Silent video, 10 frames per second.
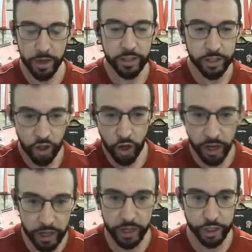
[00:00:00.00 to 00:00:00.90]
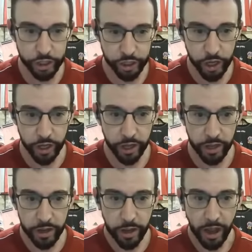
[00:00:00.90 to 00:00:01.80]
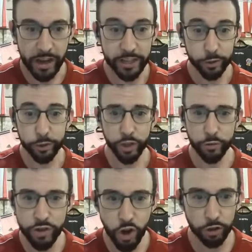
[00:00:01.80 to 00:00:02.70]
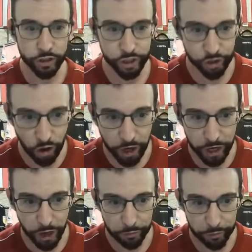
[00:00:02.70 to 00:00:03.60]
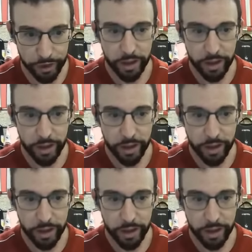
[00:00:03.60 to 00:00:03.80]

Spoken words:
He's tugging at his shirt, and he's also not strong enough,